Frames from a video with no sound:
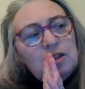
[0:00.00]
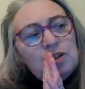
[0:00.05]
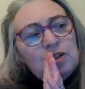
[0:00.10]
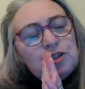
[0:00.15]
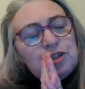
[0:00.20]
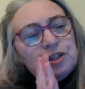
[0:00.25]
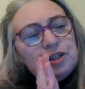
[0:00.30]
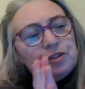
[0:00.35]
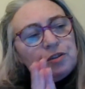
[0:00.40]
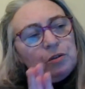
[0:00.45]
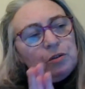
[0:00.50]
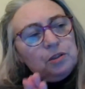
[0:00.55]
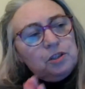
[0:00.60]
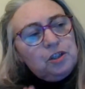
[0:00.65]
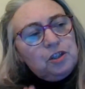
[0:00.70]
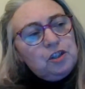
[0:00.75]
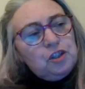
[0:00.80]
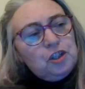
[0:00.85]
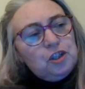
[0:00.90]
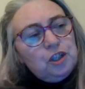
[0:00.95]
she's going
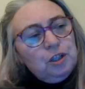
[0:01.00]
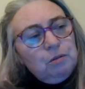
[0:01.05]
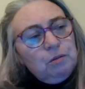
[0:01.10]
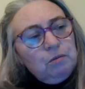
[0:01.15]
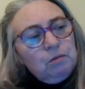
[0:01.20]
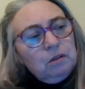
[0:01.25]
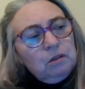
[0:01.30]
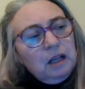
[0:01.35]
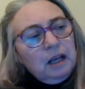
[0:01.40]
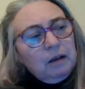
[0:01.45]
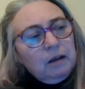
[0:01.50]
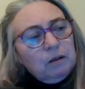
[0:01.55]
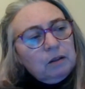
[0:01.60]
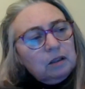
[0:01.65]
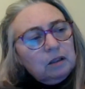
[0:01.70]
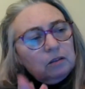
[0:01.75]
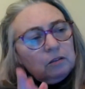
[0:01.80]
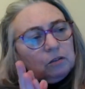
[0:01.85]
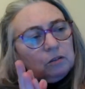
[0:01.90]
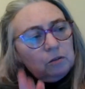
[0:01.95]
to June now,
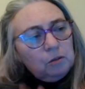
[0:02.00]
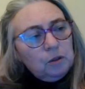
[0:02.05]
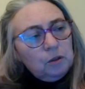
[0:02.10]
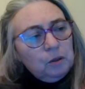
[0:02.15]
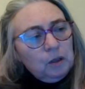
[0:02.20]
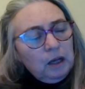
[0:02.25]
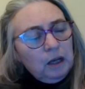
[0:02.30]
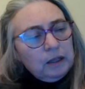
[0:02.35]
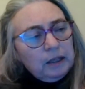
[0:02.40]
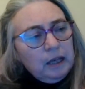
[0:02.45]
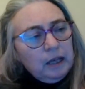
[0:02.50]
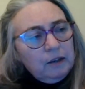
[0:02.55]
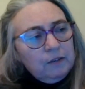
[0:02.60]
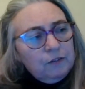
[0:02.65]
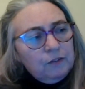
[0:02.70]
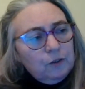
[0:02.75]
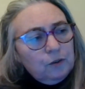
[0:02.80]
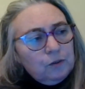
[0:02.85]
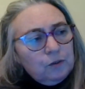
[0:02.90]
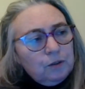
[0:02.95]
and I know I
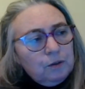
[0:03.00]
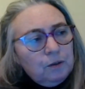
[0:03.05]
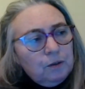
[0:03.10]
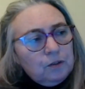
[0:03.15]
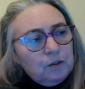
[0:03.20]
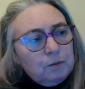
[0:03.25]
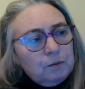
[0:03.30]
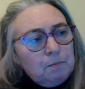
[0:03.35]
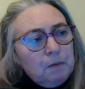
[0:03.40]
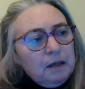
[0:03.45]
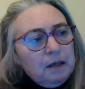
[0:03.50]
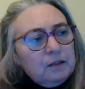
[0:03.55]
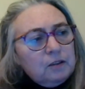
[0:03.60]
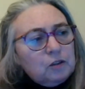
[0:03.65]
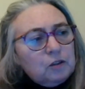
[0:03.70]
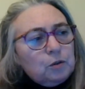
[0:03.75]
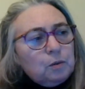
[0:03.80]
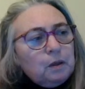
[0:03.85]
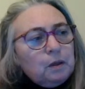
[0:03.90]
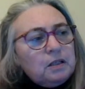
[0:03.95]
gave you the May the
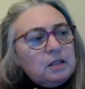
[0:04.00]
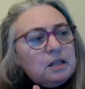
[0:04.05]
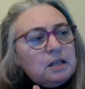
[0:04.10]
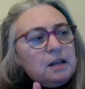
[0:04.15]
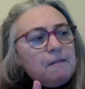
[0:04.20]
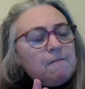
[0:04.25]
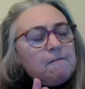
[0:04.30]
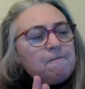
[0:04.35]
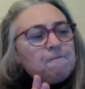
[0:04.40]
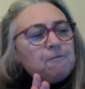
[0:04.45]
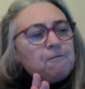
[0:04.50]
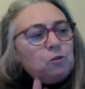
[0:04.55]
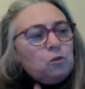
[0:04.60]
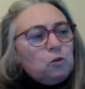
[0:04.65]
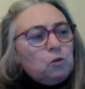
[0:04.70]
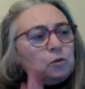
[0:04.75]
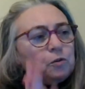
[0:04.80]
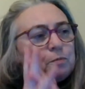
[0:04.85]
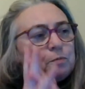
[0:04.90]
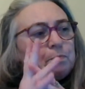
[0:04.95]

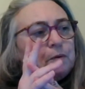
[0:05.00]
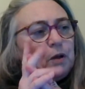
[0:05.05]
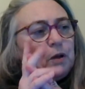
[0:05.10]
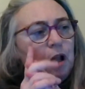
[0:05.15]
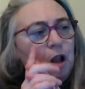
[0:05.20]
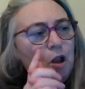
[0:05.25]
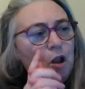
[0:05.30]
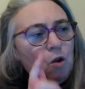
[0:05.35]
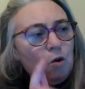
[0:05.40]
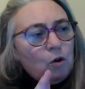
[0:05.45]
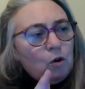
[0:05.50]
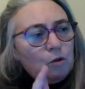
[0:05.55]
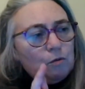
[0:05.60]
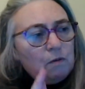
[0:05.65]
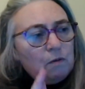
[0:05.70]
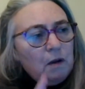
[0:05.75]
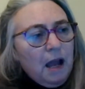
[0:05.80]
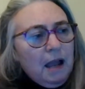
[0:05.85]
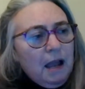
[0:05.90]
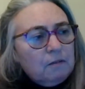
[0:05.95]
24th, but look
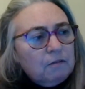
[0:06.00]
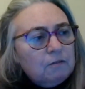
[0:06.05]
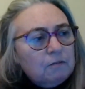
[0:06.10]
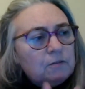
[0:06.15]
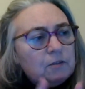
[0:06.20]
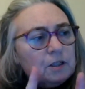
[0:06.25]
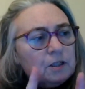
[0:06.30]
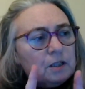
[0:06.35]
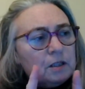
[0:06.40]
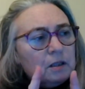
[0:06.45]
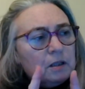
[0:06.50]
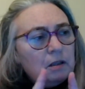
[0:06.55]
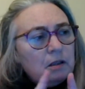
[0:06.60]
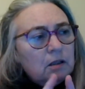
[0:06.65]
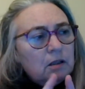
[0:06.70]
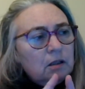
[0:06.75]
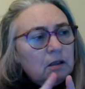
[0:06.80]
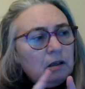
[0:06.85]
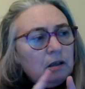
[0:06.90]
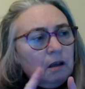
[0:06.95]
around
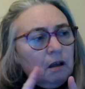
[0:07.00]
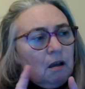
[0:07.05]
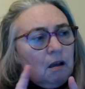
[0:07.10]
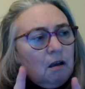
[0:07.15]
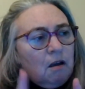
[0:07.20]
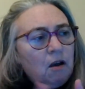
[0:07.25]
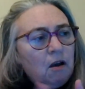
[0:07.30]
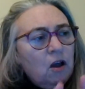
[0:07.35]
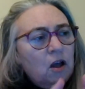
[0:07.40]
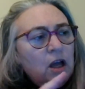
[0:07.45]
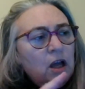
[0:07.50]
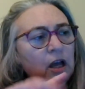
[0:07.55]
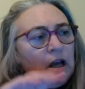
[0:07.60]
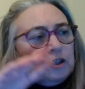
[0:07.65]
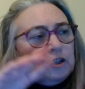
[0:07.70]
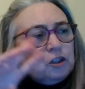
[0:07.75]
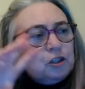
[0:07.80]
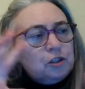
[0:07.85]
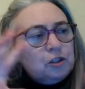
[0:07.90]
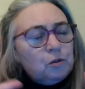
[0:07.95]
her,
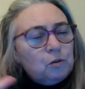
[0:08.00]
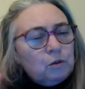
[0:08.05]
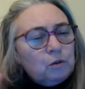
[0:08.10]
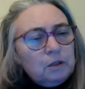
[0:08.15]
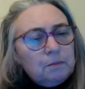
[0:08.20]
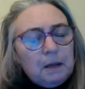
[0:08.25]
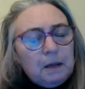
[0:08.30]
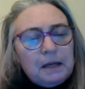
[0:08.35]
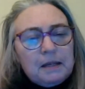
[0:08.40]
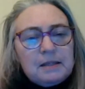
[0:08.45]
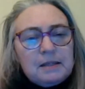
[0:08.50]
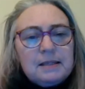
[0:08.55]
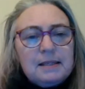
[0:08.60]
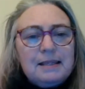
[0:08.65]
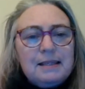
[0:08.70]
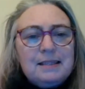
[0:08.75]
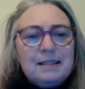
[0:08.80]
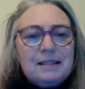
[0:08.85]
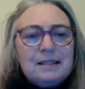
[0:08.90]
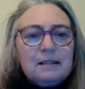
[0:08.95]
and she's talking about a
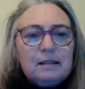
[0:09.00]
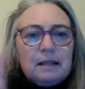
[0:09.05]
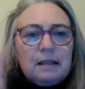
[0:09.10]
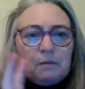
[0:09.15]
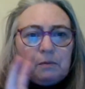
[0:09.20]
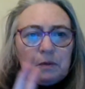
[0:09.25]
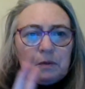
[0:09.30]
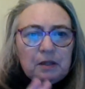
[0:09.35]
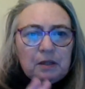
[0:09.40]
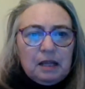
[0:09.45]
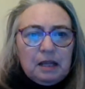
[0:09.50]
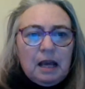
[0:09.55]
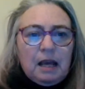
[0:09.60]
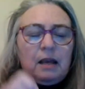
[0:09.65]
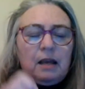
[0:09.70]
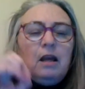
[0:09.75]
sister that with that.